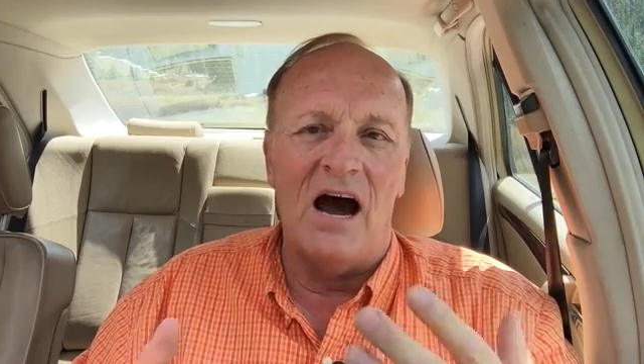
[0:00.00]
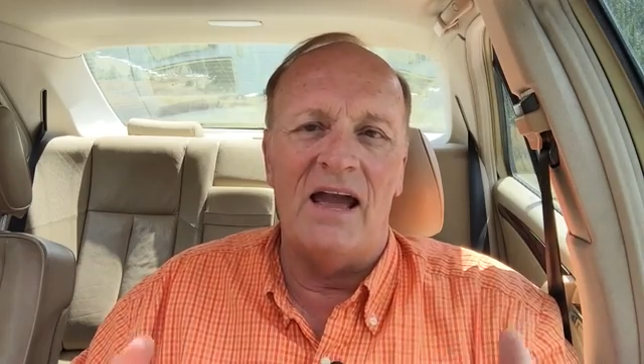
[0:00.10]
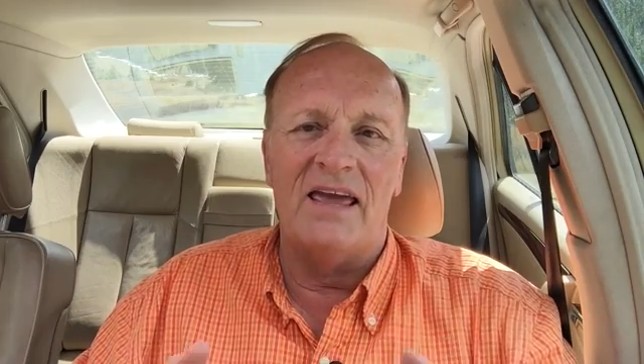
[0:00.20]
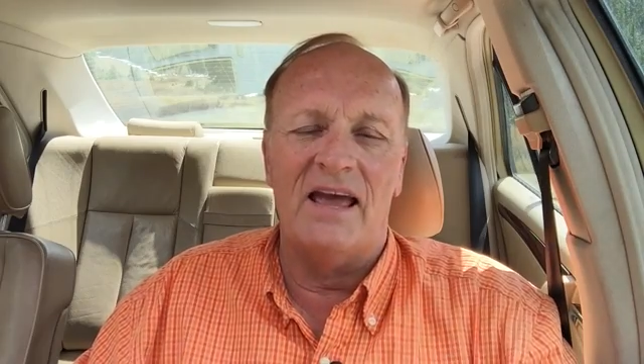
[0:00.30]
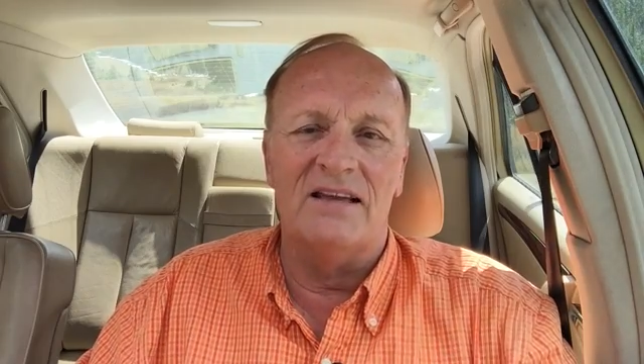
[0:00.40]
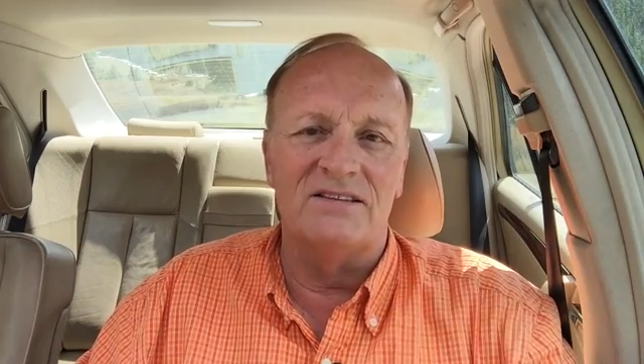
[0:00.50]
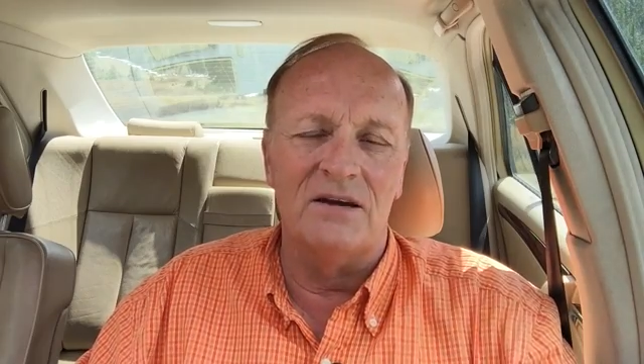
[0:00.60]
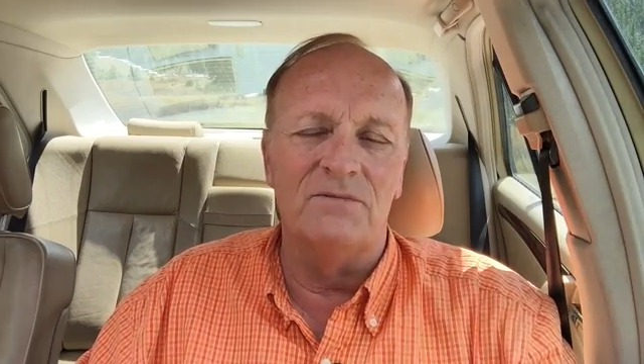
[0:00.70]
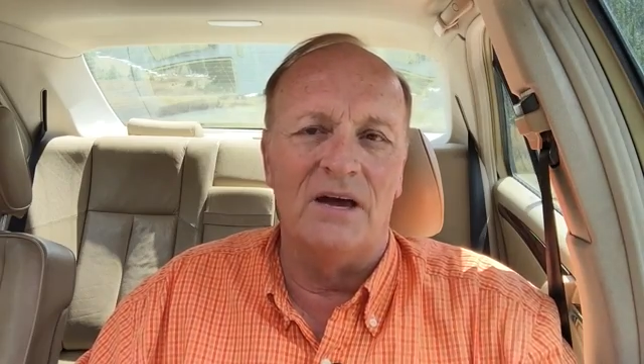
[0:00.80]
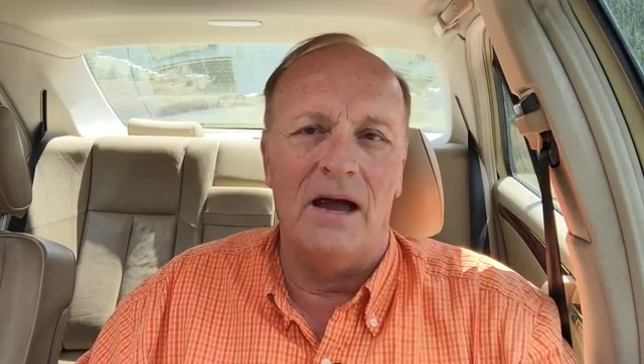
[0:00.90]
I can
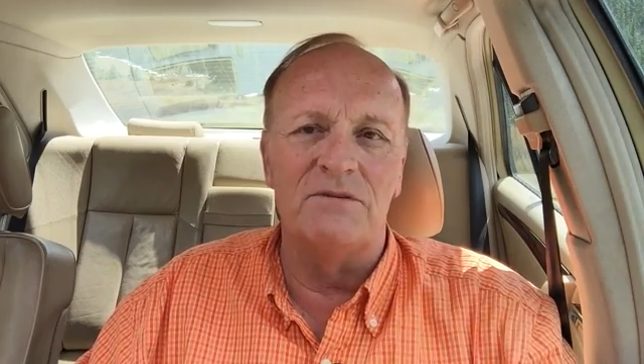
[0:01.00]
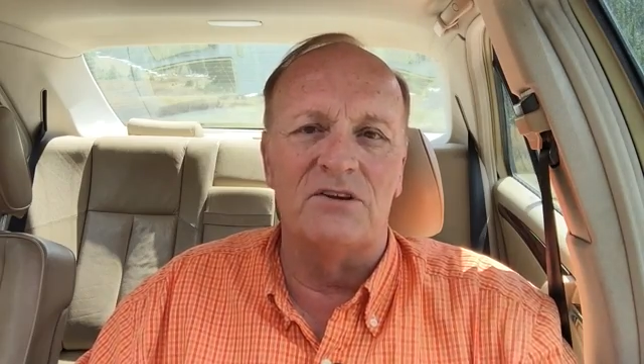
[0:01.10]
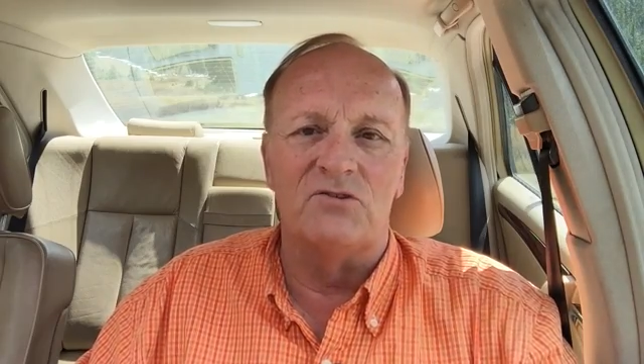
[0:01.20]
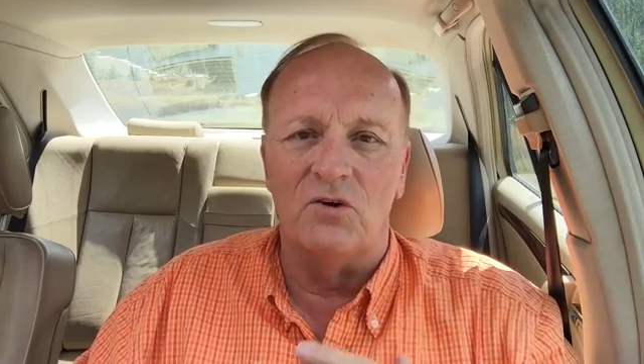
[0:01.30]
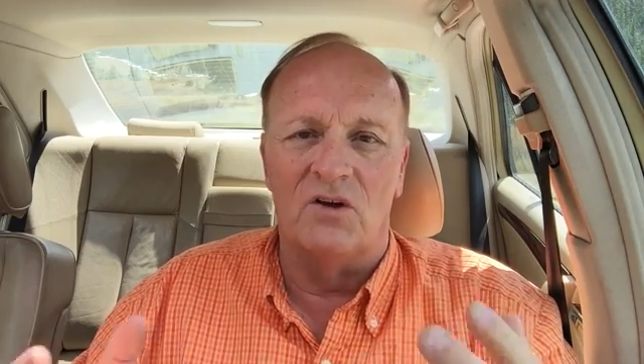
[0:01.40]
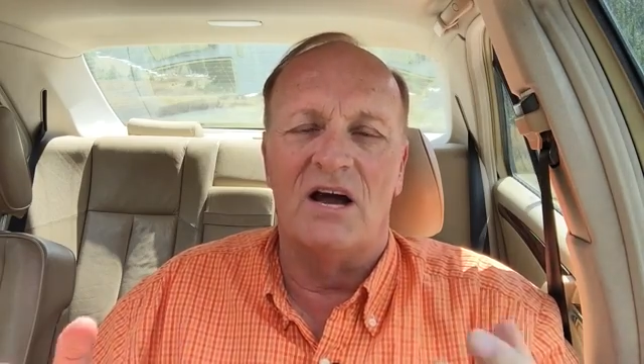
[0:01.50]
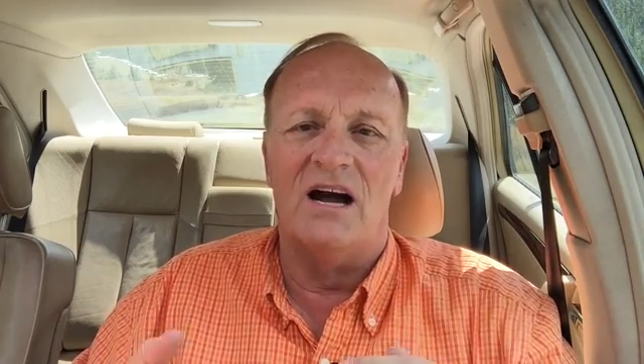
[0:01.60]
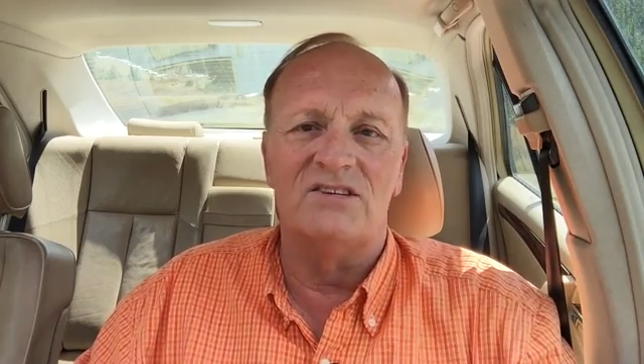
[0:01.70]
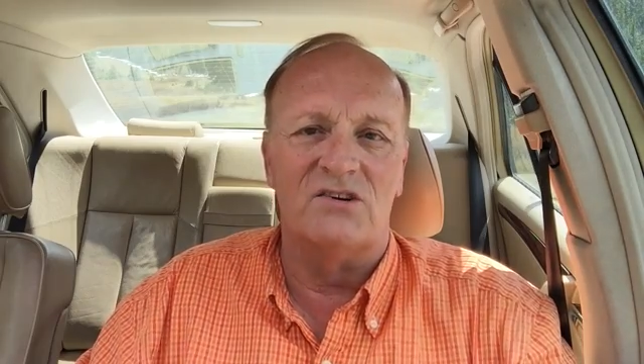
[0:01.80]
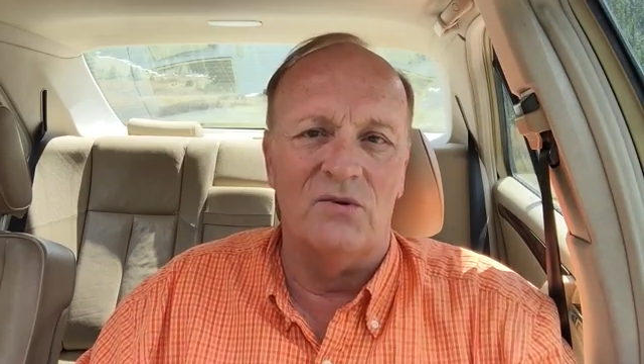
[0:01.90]
sometimes control
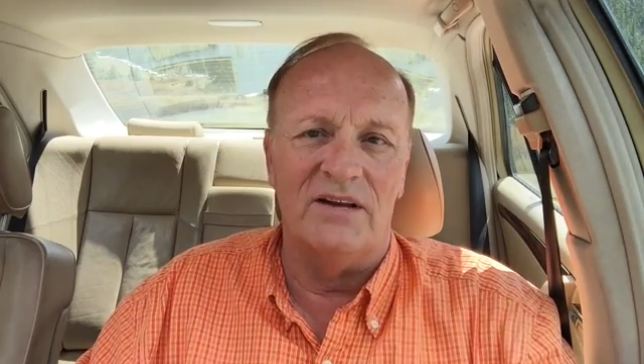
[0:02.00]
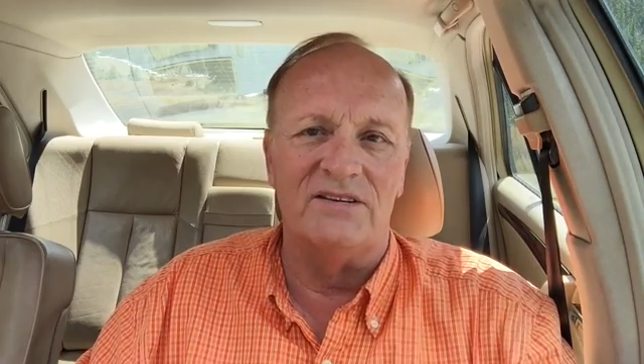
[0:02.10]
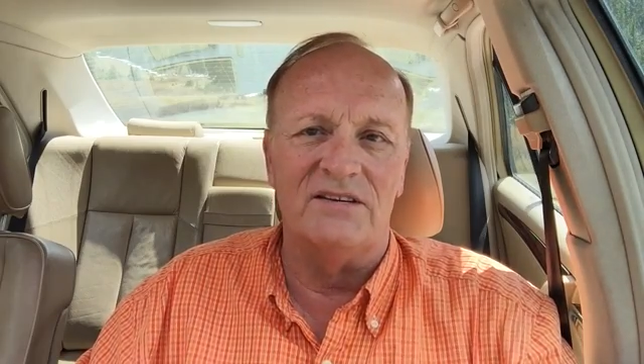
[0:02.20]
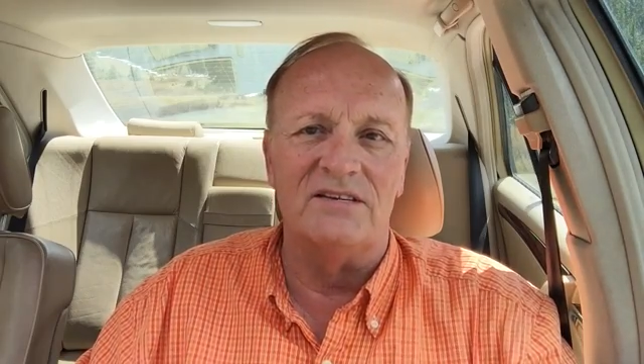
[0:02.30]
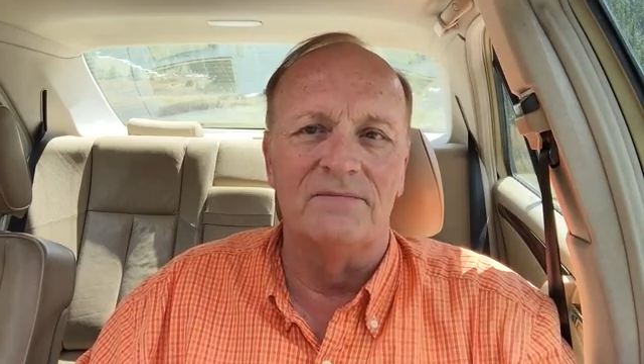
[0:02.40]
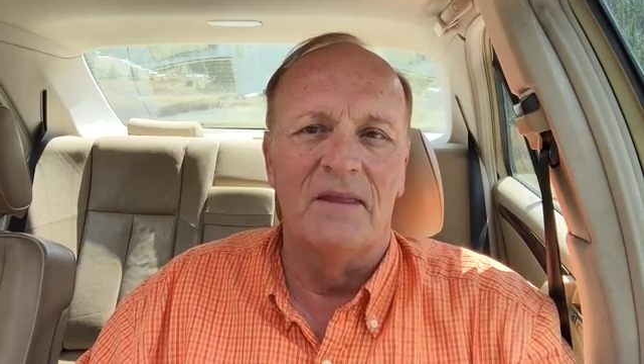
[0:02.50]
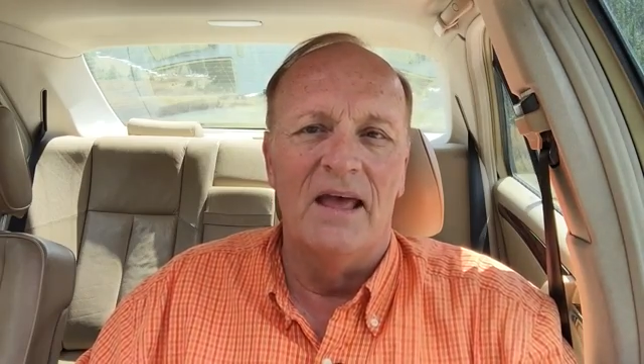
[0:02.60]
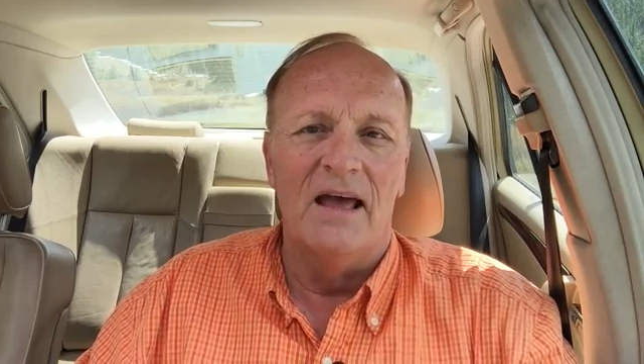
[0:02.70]
consequences,